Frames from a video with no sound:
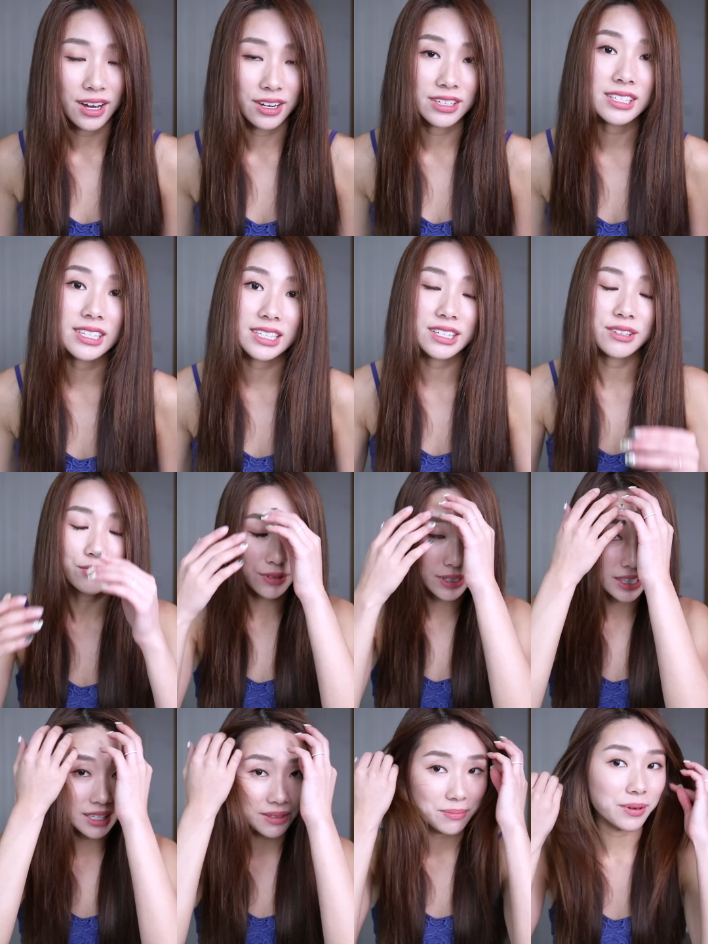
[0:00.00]
Honestly,
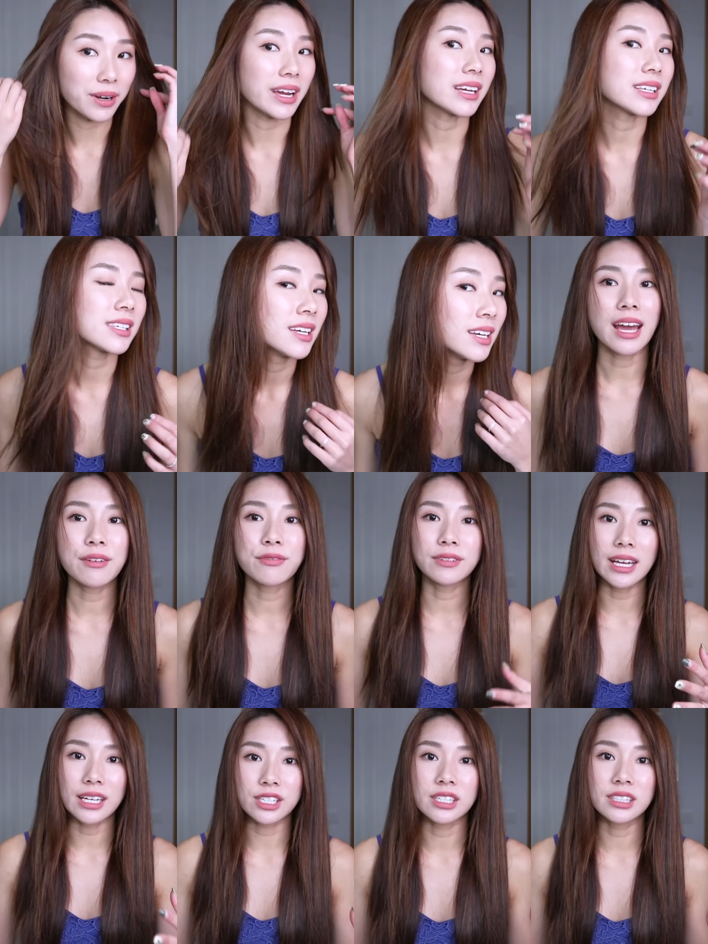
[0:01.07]
really impressed. I have
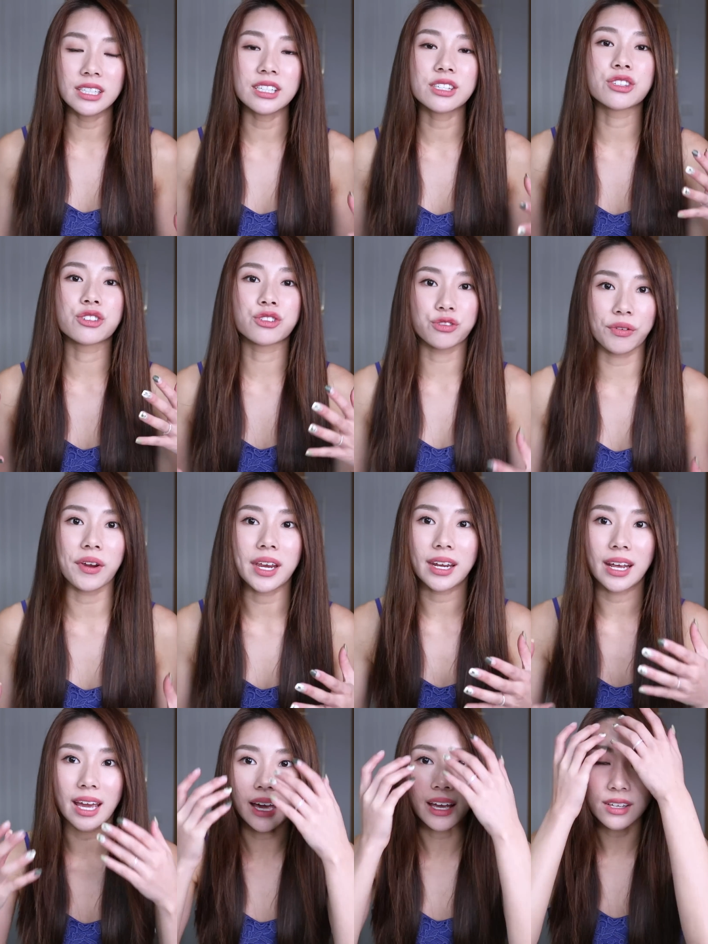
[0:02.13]
naturally straight
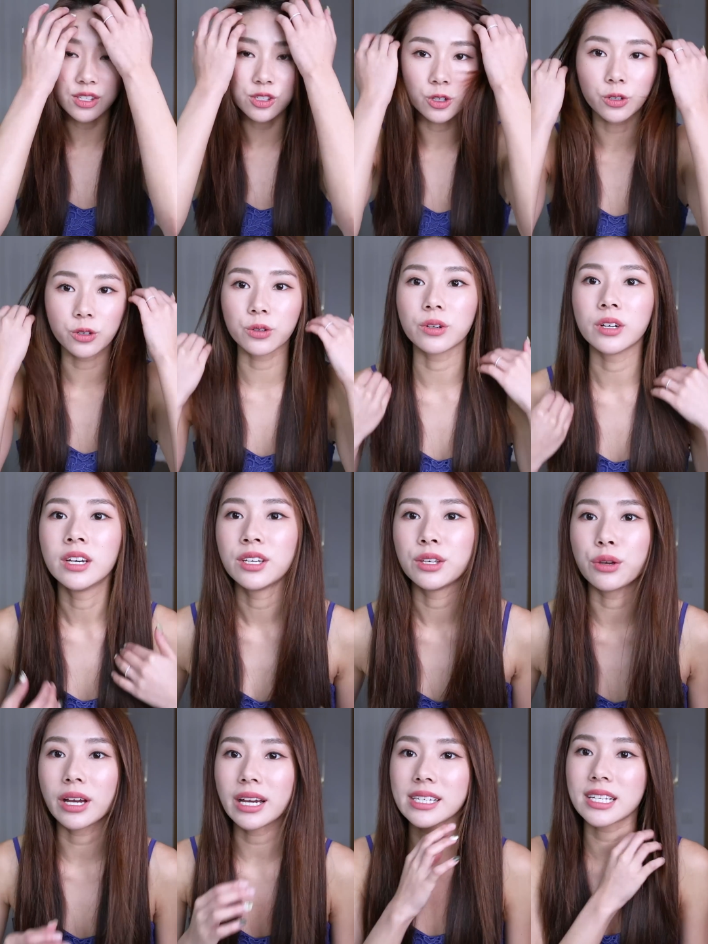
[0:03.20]
hair, so
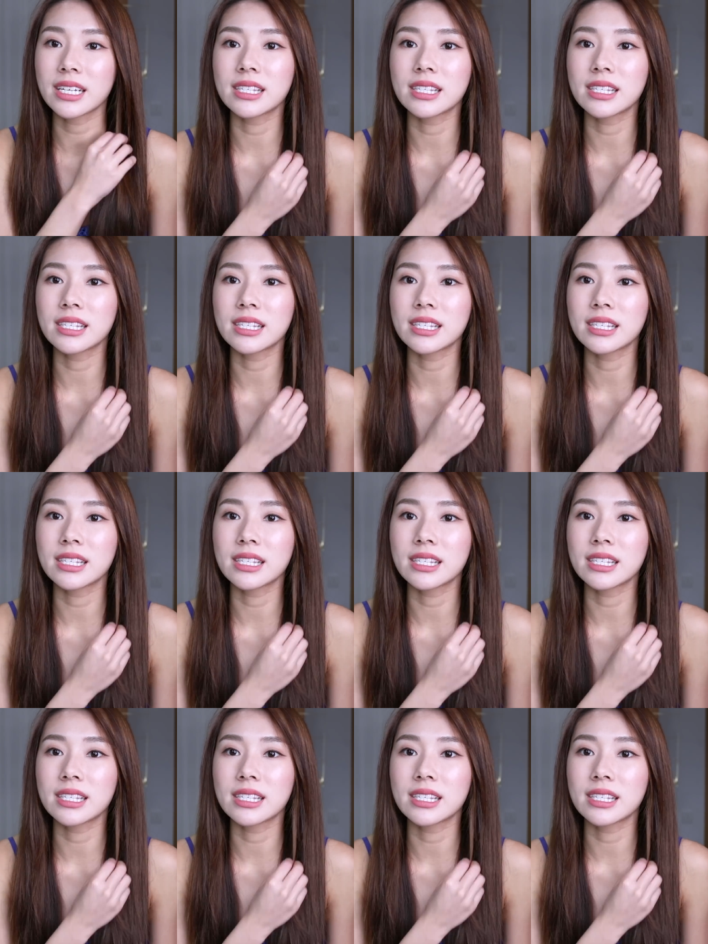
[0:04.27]
you guys